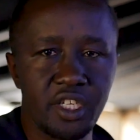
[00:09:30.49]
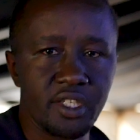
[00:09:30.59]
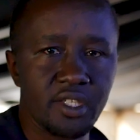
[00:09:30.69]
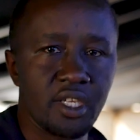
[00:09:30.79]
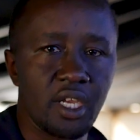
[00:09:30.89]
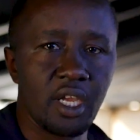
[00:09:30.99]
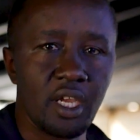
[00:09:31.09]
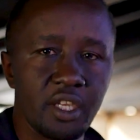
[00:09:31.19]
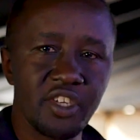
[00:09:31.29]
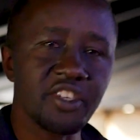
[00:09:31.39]
is.
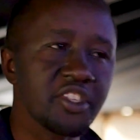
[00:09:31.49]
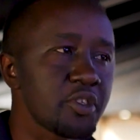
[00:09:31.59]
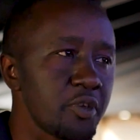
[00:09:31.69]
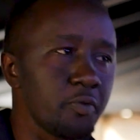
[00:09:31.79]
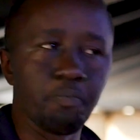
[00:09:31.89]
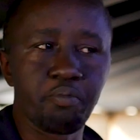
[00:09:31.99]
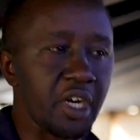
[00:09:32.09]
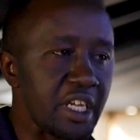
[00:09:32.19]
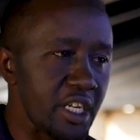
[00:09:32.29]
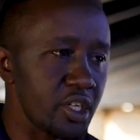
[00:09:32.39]
Just
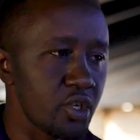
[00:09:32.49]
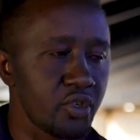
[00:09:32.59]
bring in your